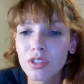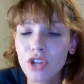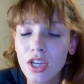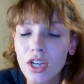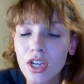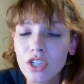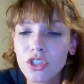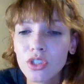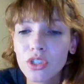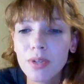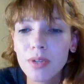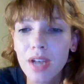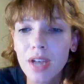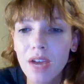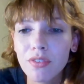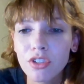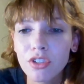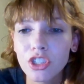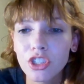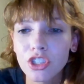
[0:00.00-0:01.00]
try to do
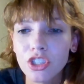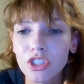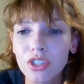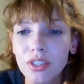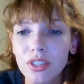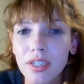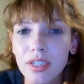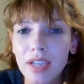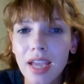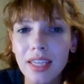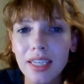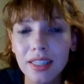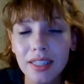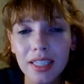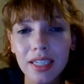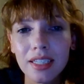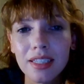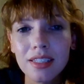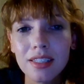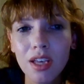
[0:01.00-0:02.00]
whatever your
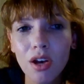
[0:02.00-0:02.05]
analytics